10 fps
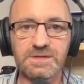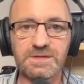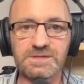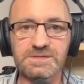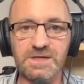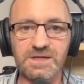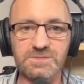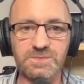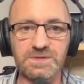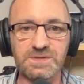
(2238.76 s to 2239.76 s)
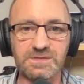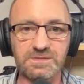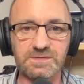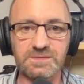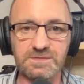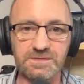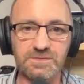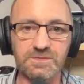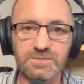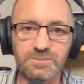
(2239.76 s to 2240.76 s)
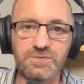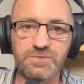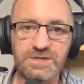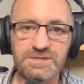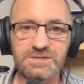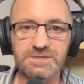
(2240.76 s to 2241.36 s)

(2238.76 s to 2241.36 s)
Is as we I, you know progress?